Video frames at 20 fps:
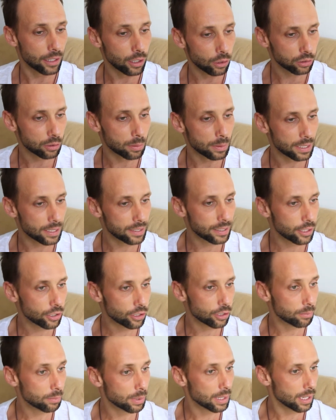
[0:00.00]
the ultimate
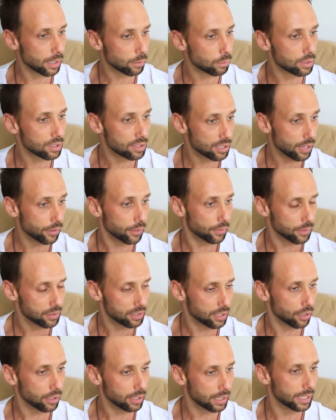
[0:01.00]
decision. But there was
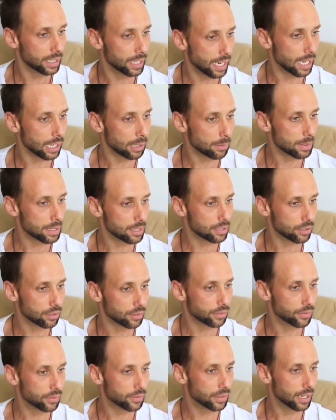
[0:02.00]
certainly an element
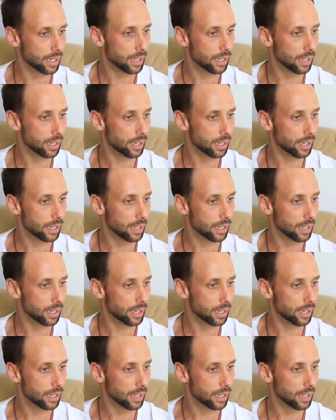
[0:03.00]
of